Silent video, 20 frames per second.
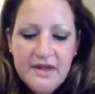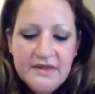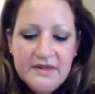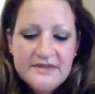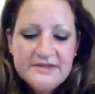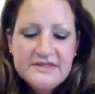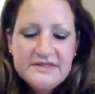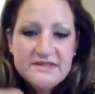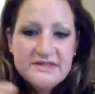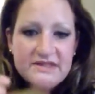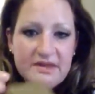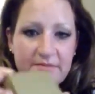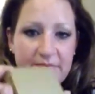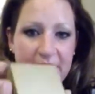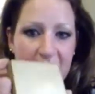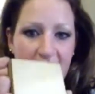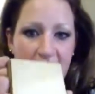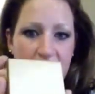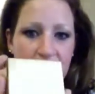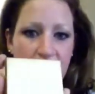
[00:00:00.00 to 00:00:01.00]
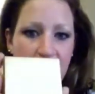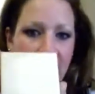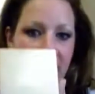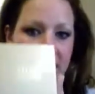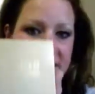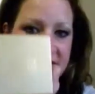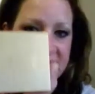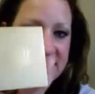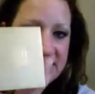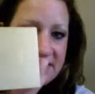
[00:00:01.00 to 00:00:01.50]
This is the Bare
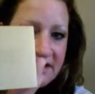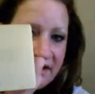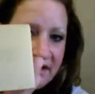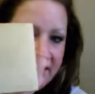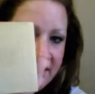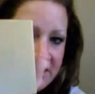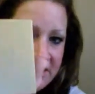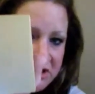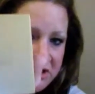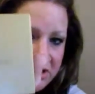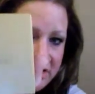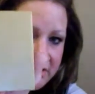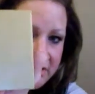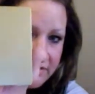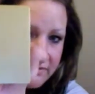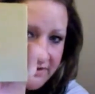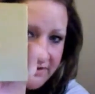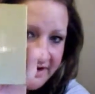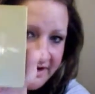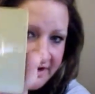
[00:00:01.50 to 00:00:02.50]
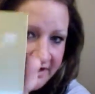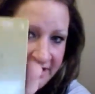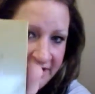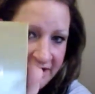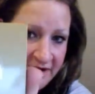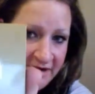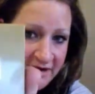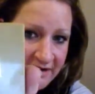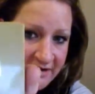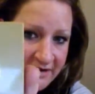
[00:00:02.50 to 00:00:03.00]
Bronze collection right
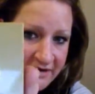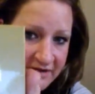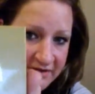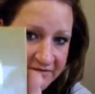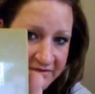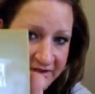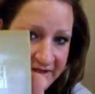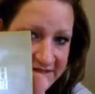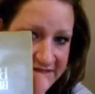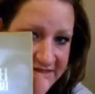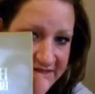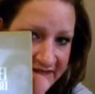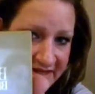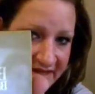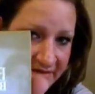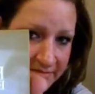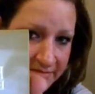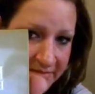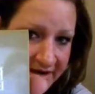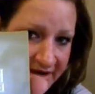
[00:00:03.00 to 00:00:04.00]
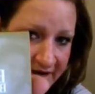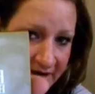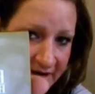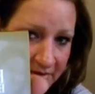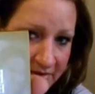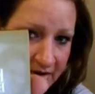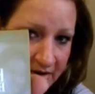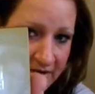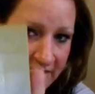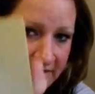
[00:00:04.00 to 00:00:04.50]
here. I don't know if you can see it, Bare
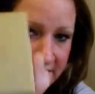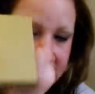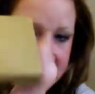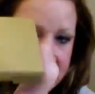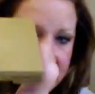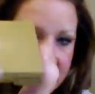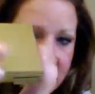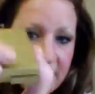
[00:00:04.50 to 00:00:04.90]
Bronze.